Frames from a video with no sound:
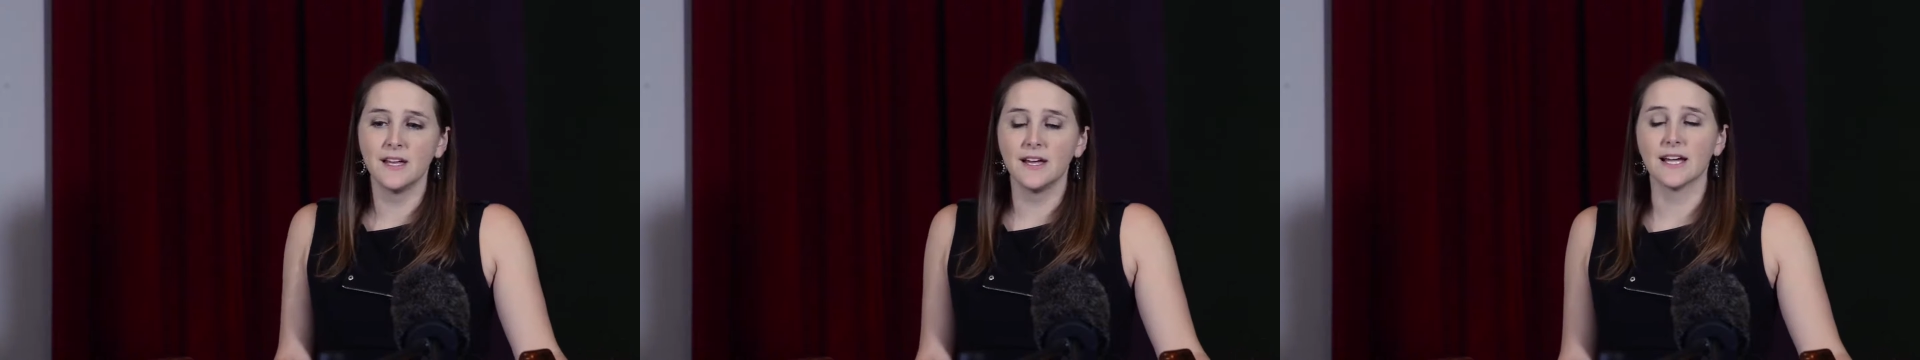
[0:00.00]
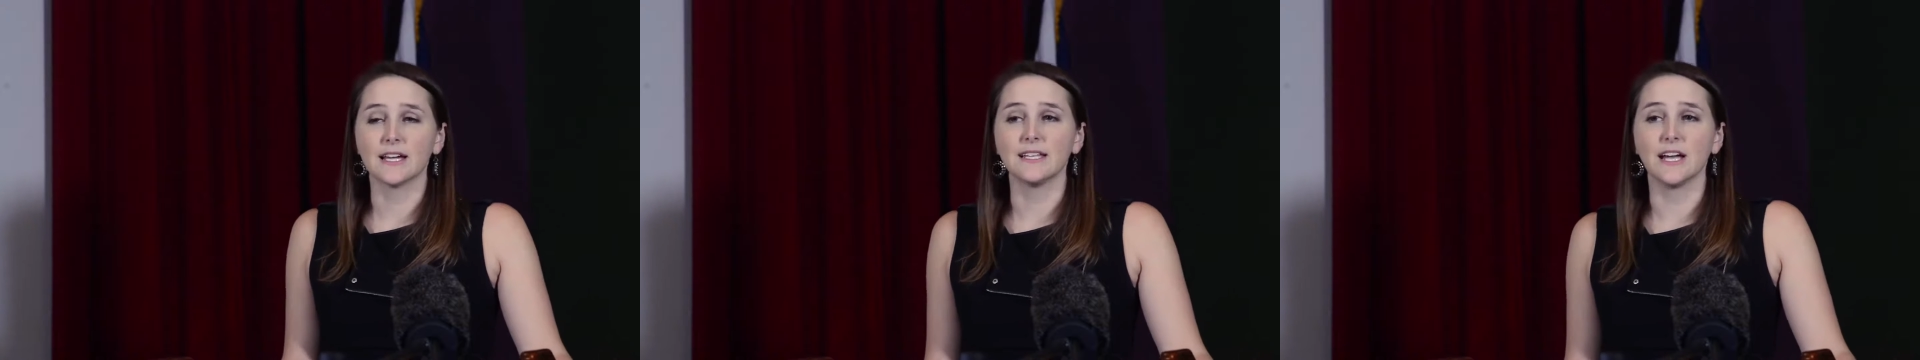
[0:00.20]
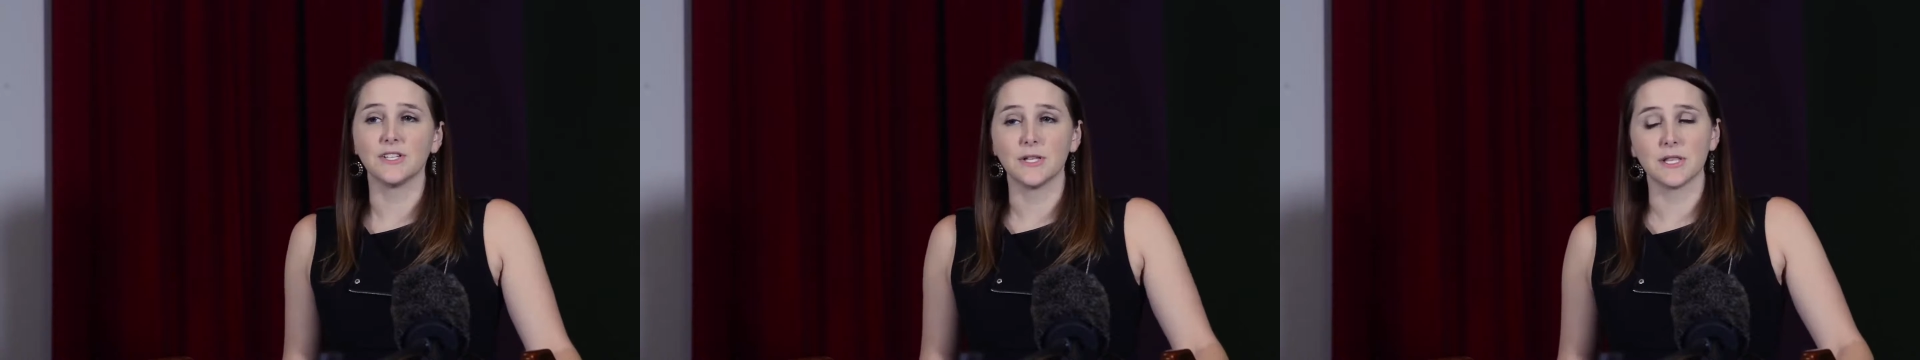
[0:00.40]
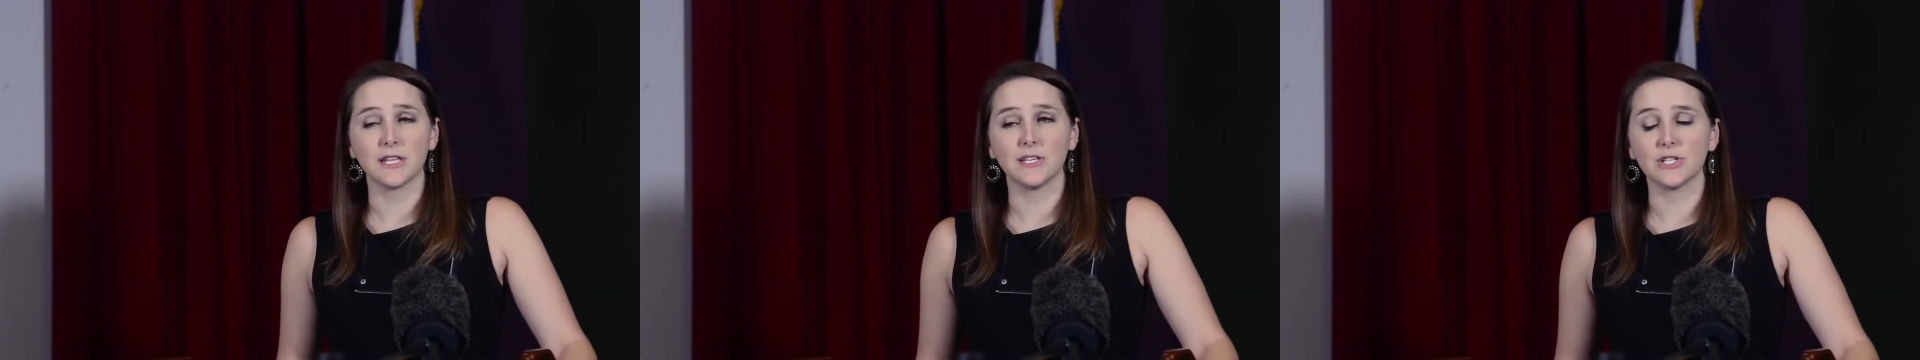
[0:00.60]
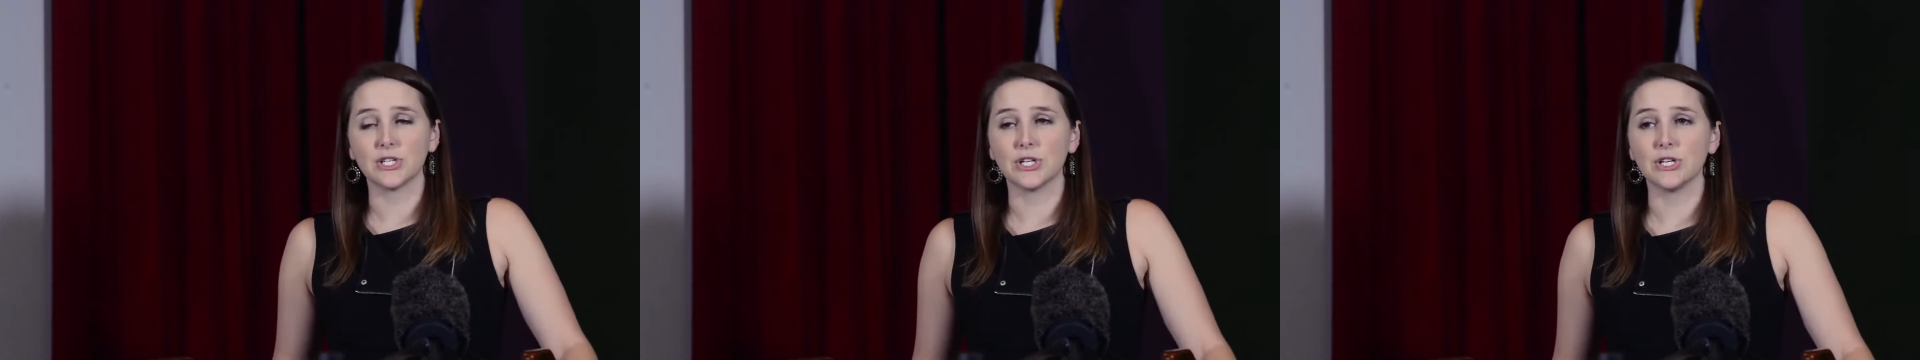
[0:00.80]
a collections
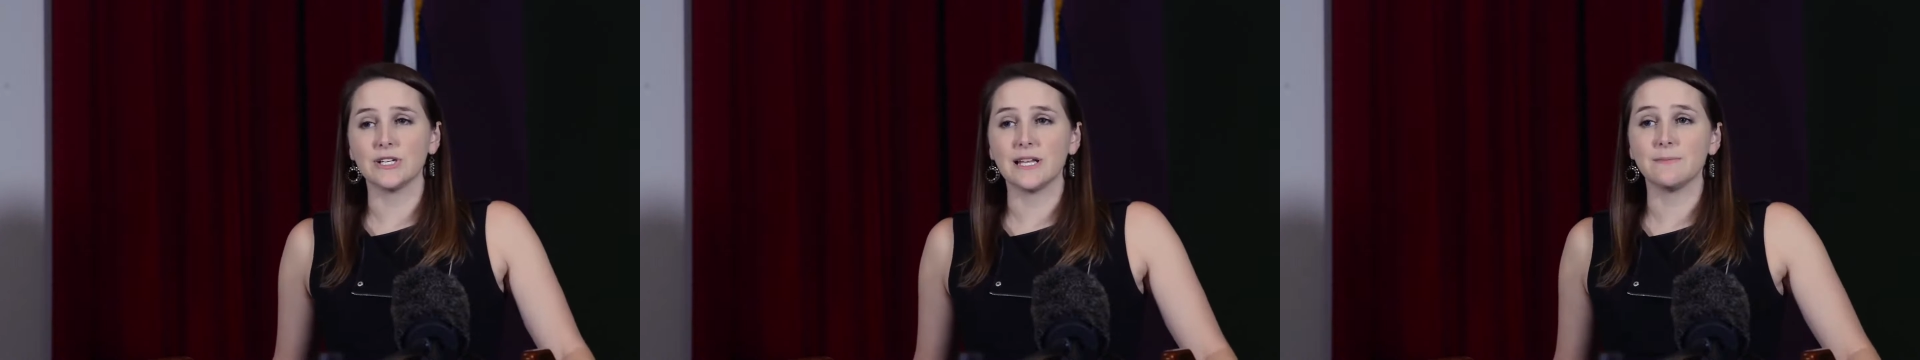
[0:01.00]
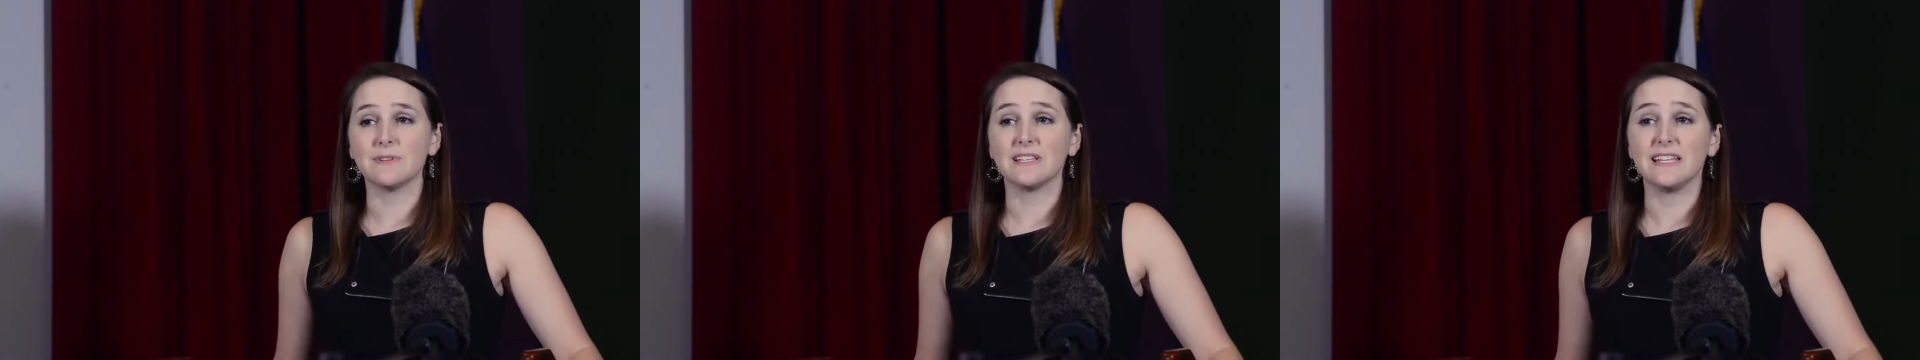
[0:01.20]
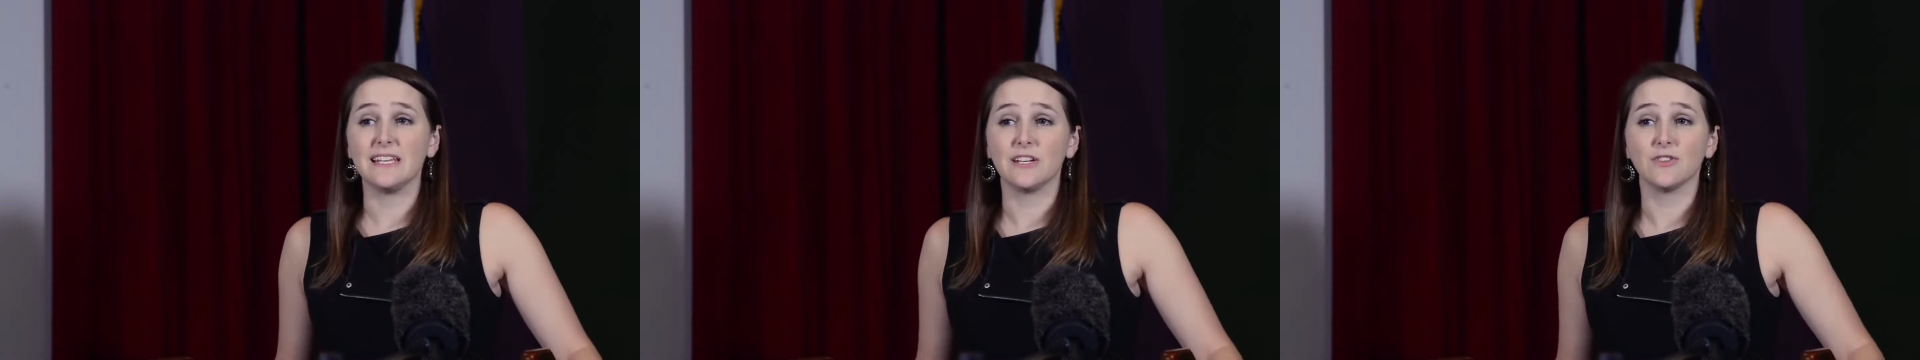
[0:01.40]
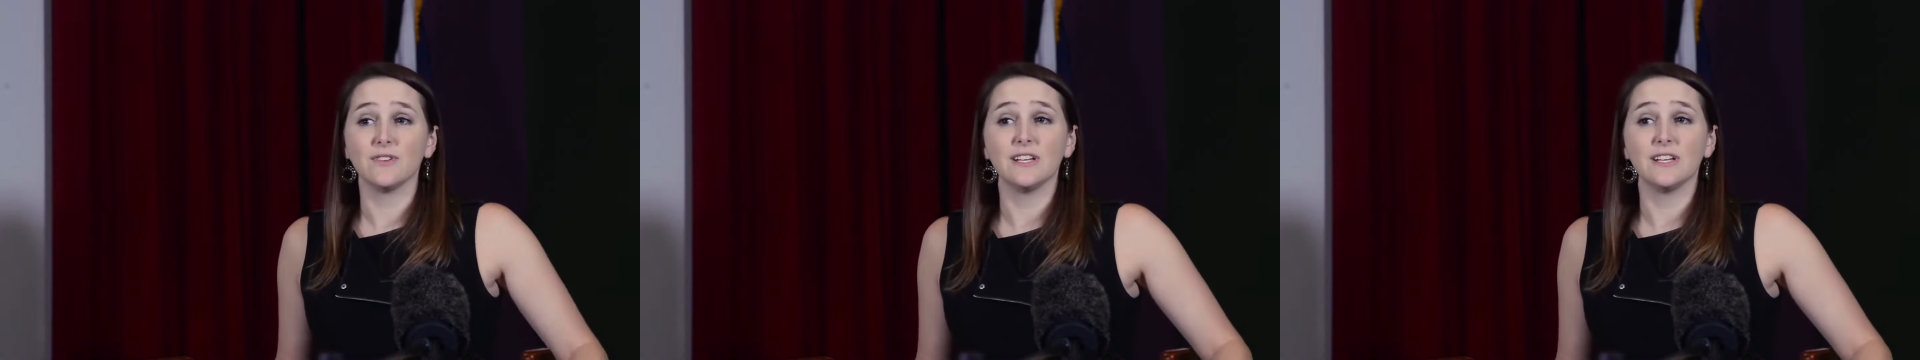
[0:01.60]
intern named Alina